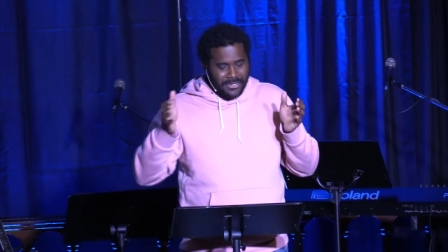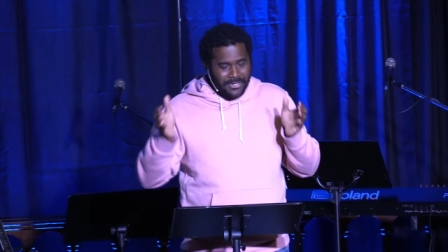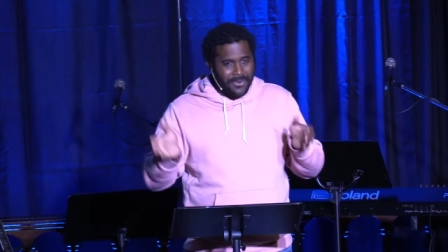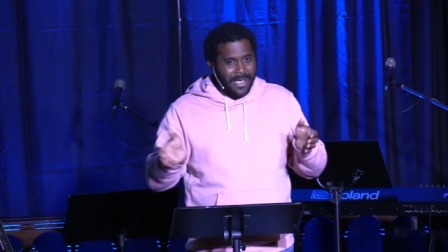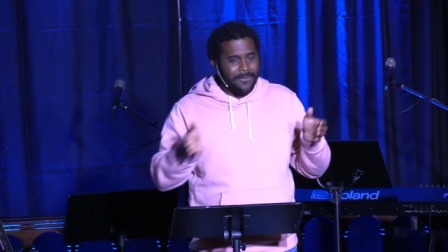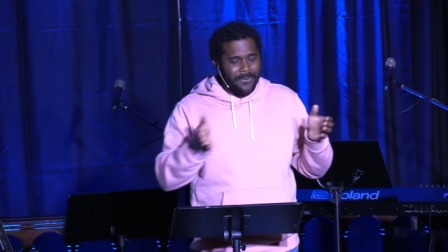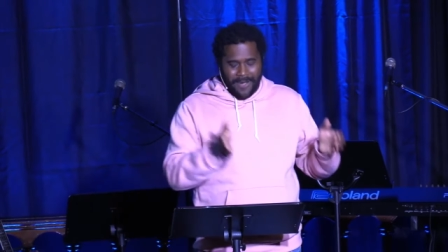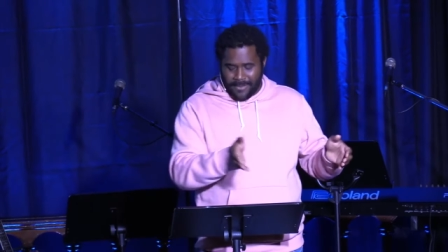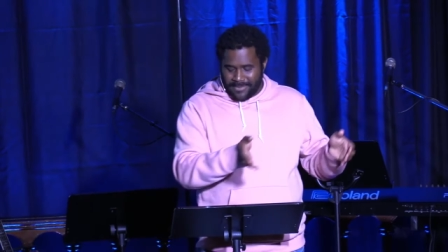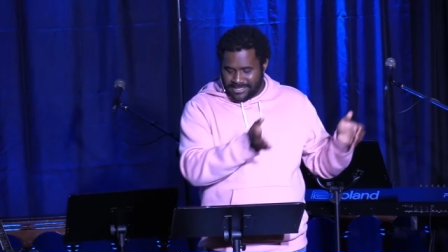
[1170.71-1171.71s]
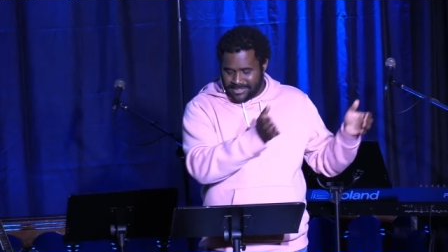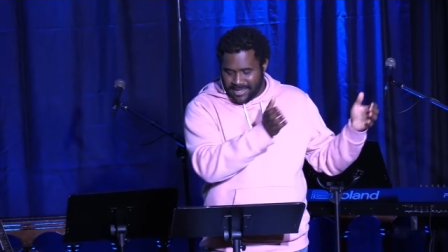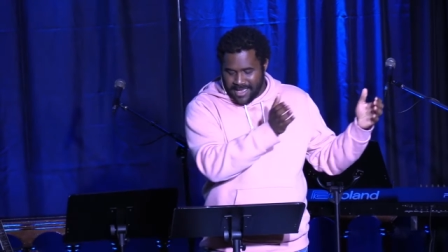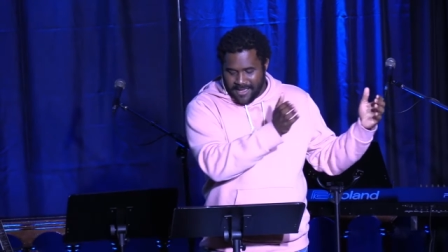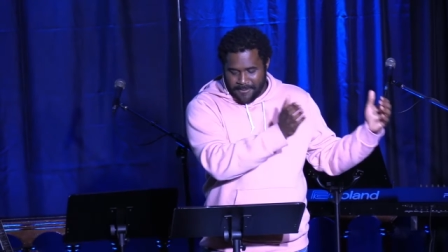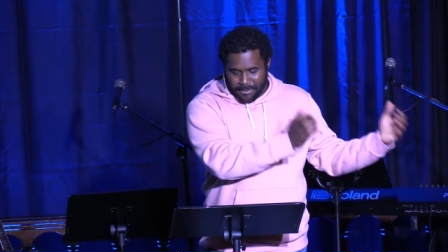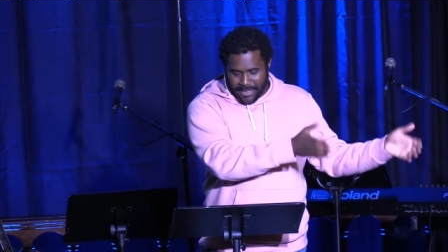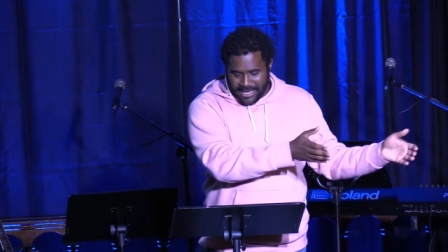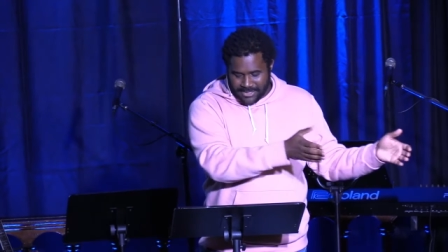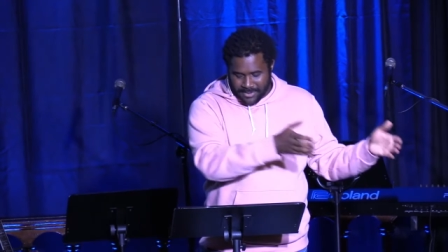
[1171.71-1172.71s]
to a promised
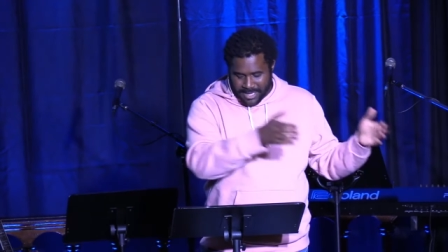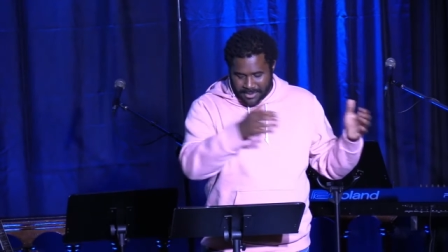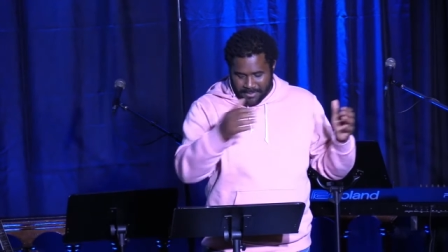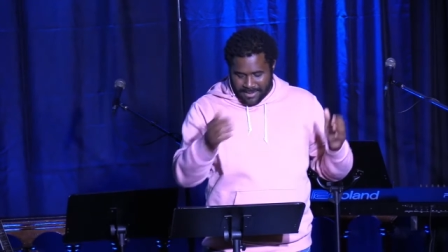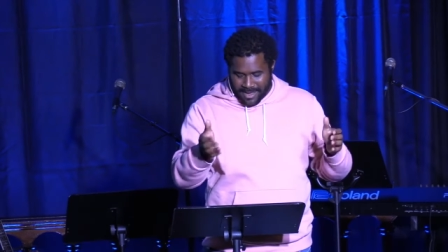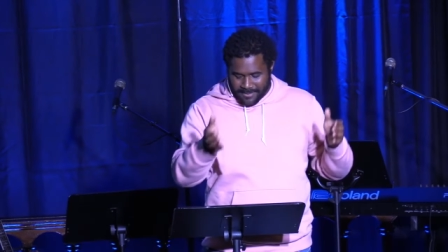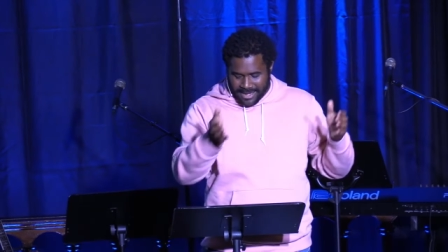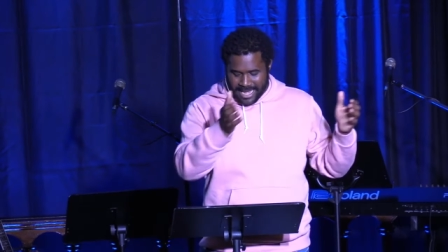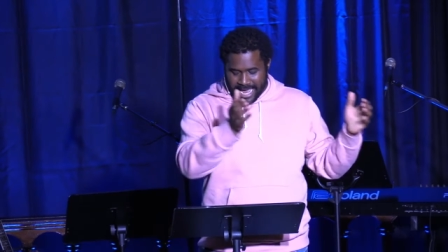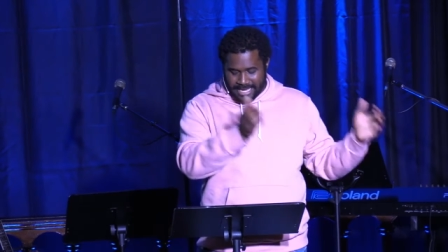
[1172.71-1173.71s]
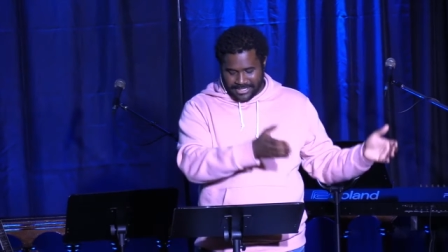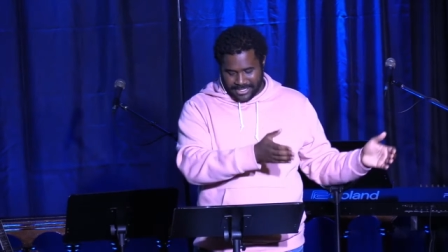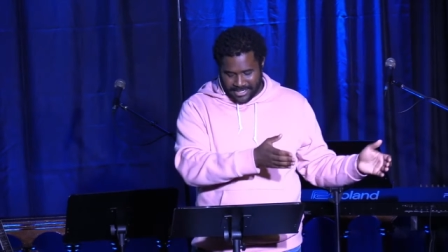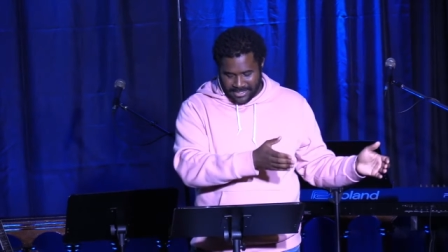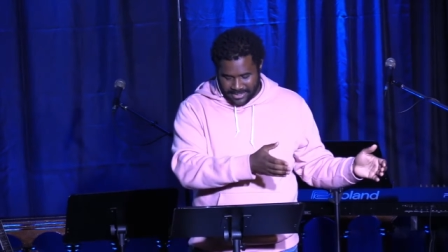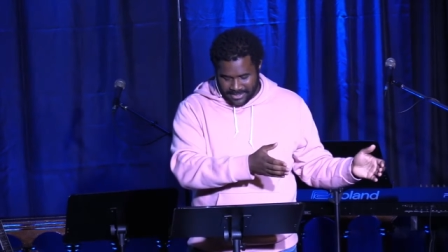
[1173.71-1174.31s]
place where he would become a nation